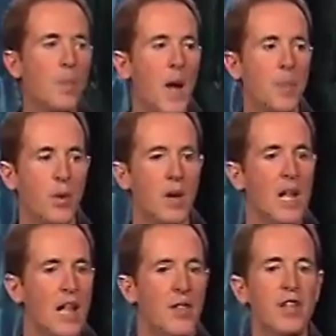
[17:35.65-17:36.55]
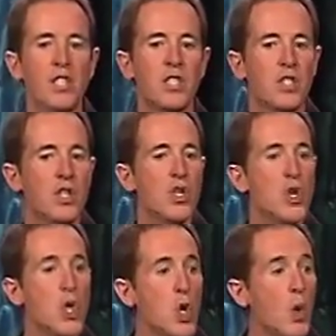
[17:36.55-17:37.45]
paper. This is
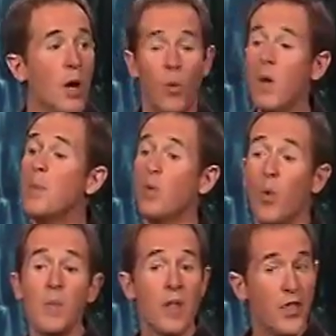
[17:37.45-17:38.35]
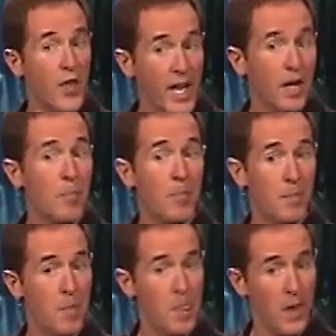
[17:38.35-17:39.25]
new. We've been thinking of,
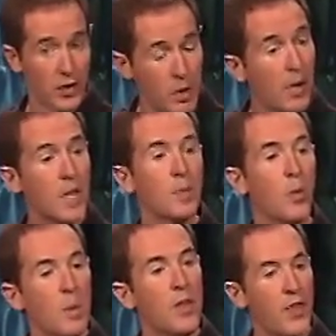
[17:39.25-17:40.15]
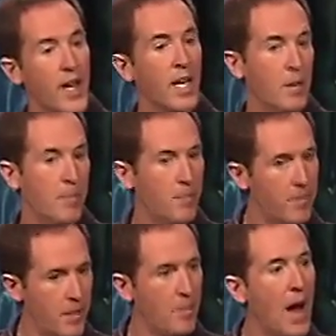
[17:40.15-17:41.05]
not too much, but we've been thinking
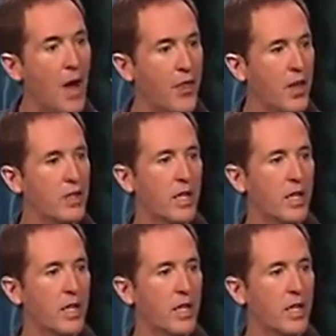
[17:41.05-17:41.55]
about this.